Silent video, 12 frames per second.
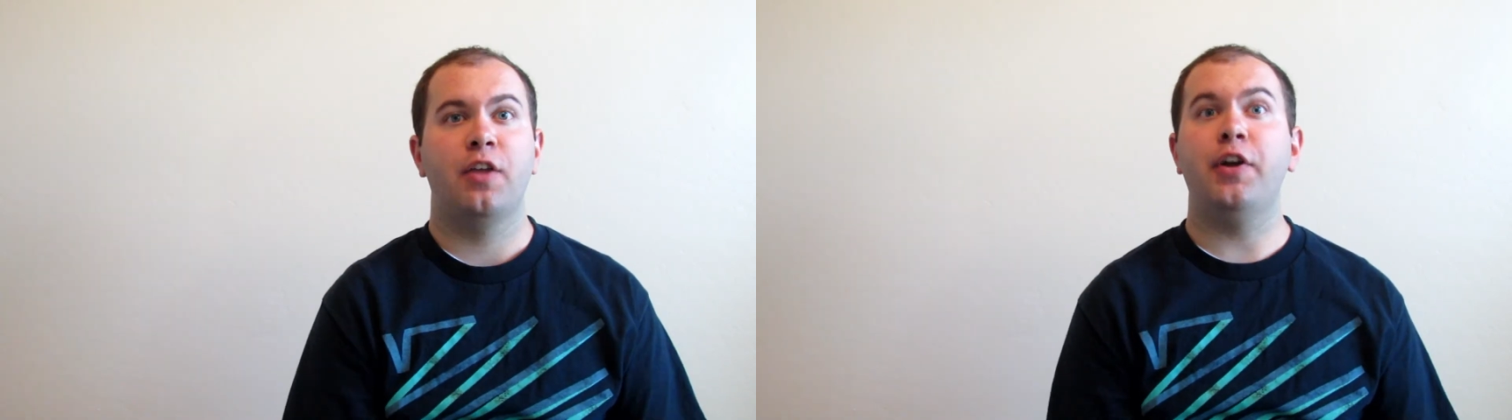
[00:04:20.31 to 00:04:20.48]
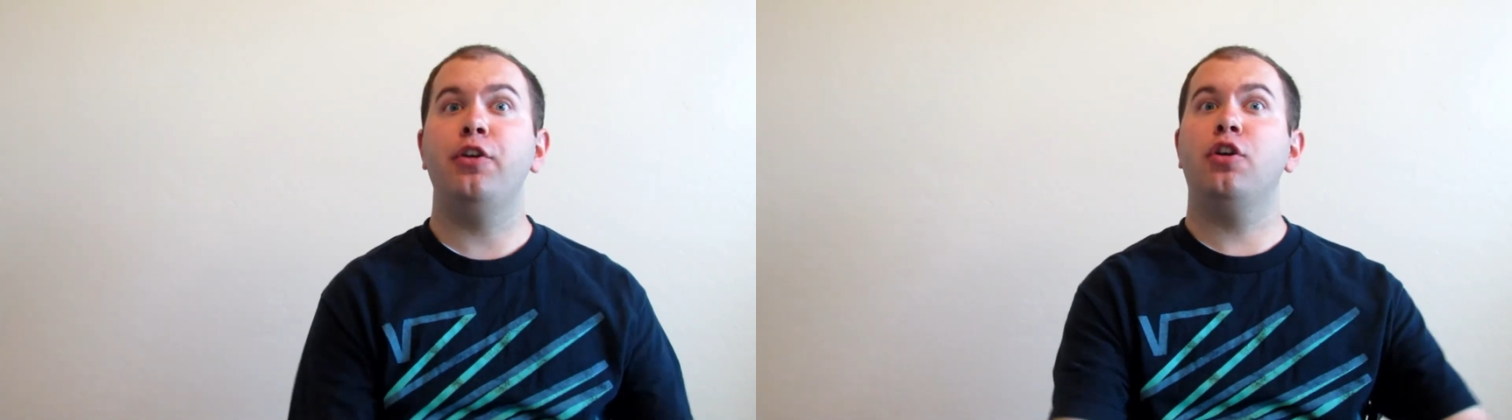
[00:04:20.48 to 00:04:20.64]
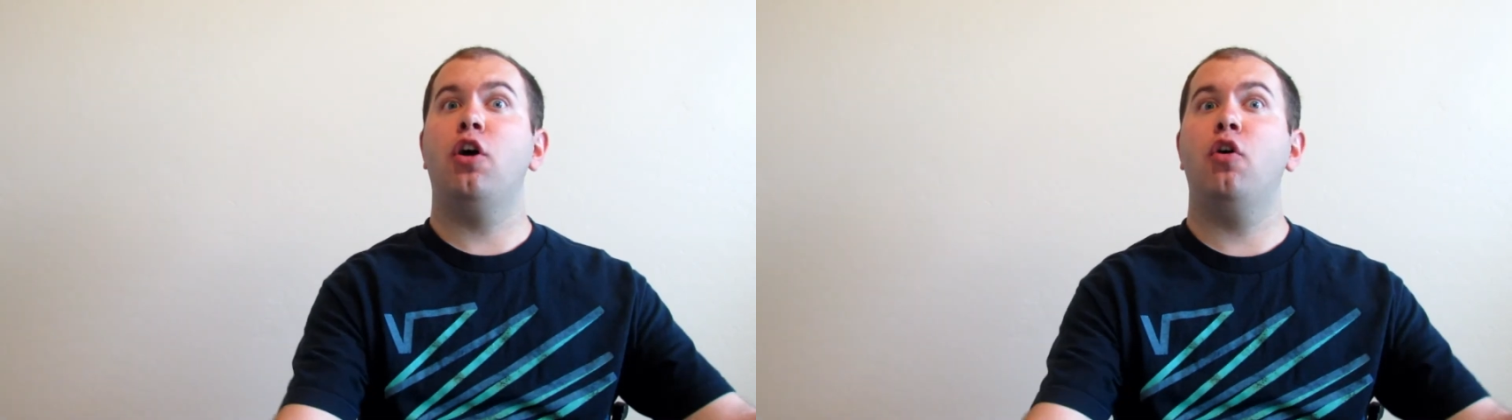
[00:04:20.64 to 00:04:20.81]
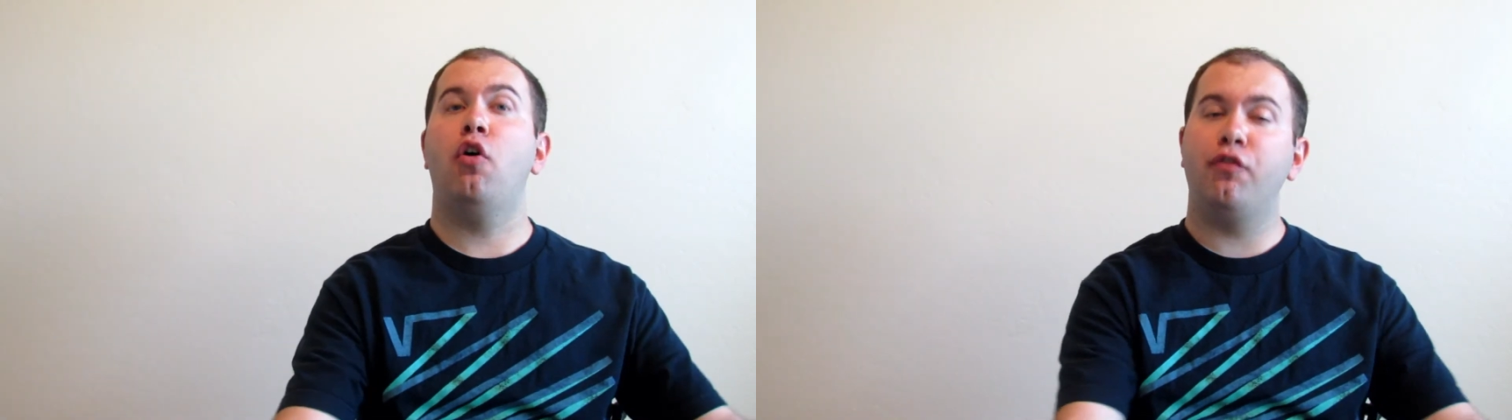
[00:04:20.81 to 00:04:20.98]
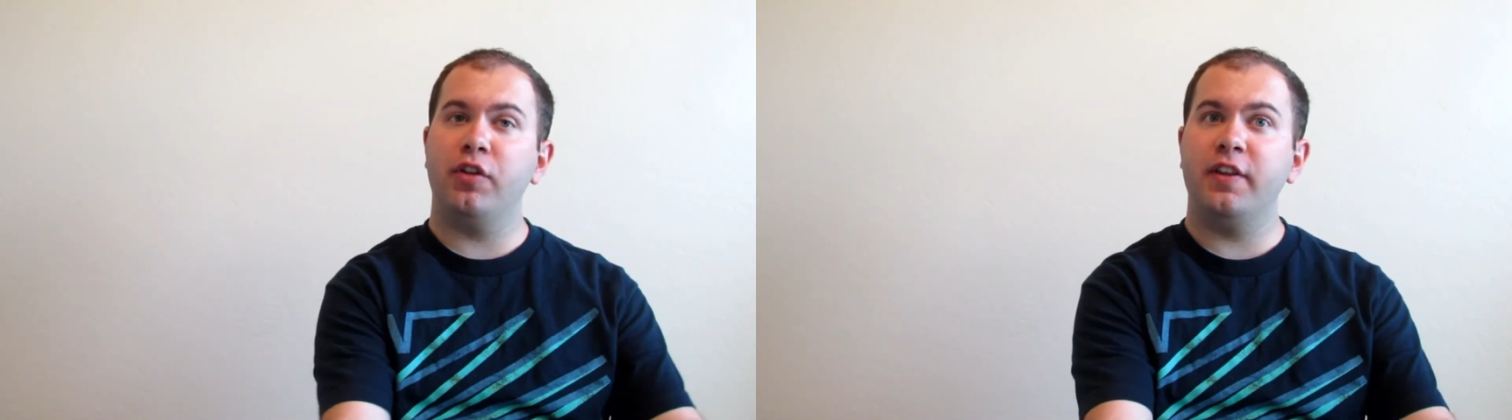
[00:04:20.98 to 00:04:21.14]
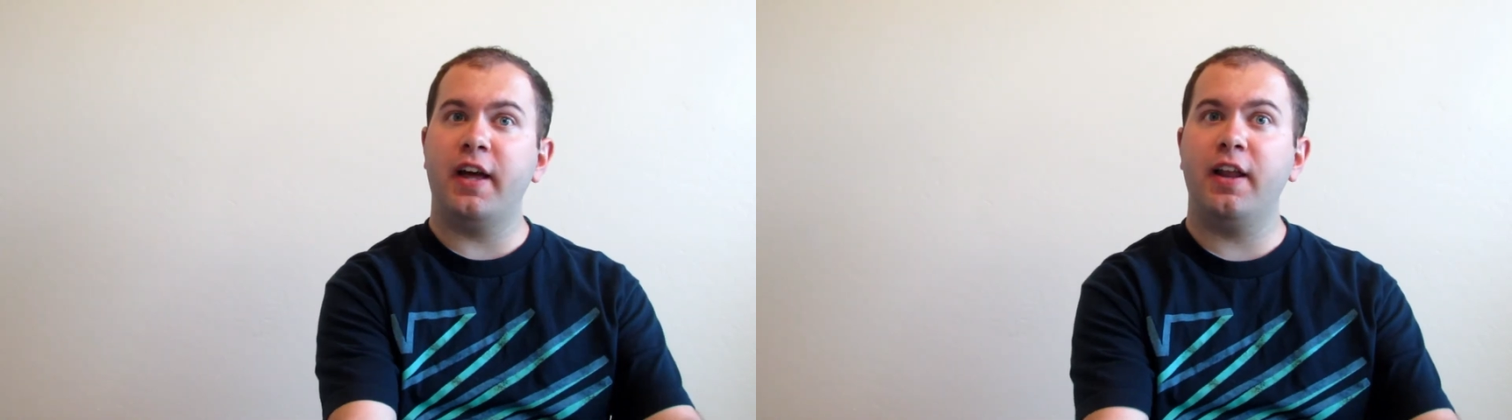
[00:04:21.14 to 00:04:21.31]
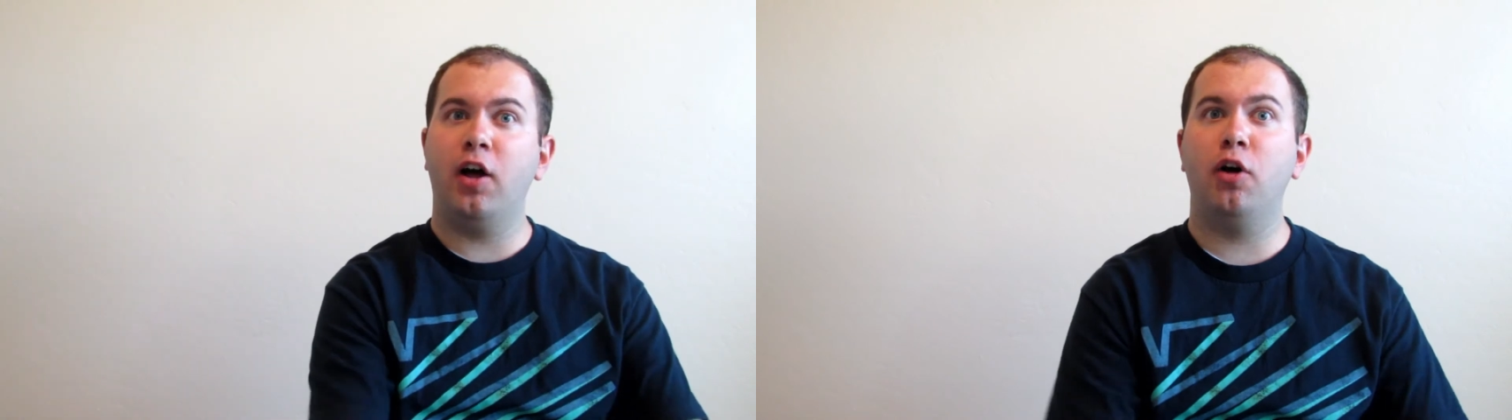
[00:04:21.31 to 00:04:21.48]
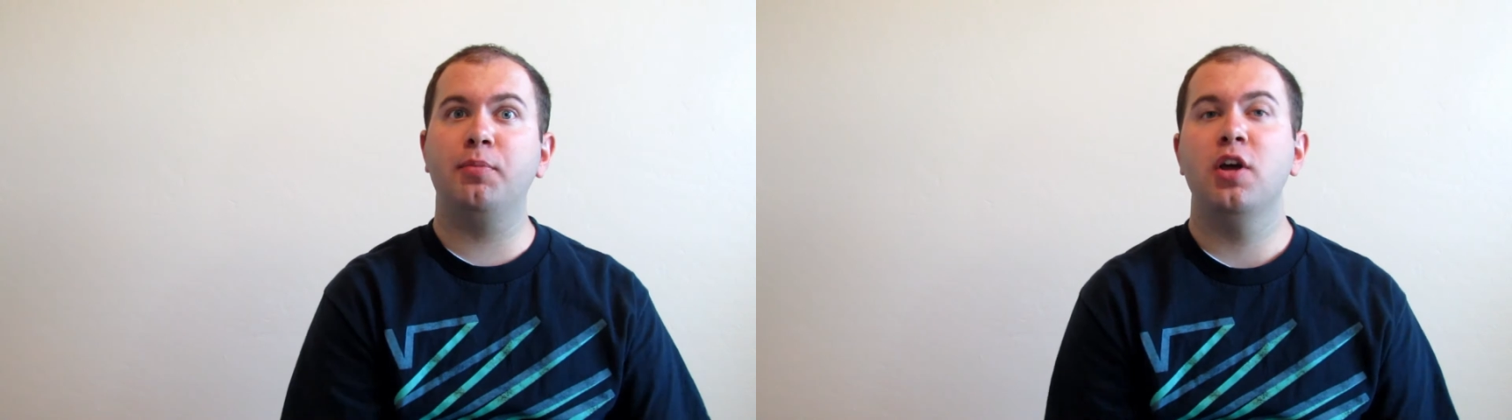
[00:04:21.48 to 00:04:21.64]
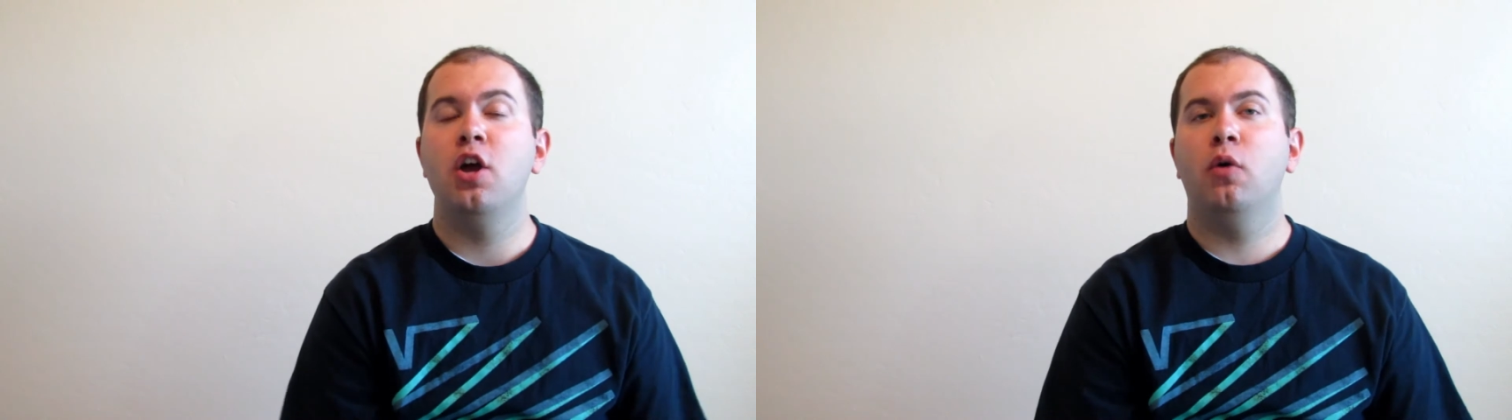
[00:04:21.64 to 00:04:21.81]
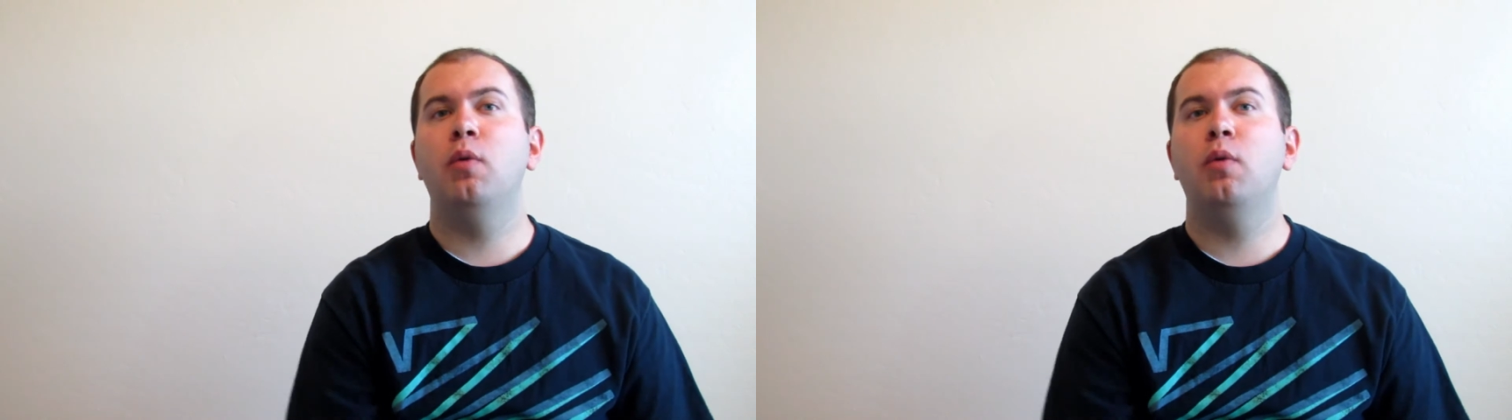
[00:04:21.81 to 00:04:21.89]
there you go. Hopefully that helped.